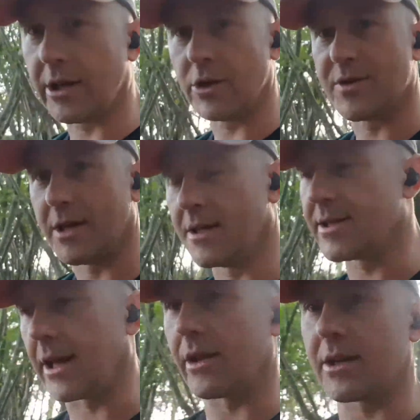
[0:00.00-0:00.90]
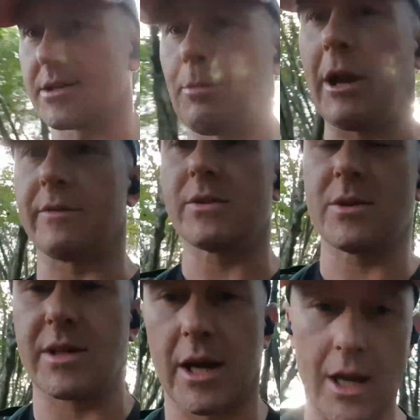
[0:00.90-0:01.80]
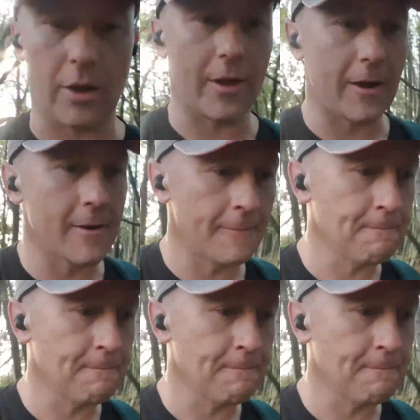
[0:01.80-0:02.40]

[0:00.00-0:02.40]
in New Zealand together because her parents were staying out there.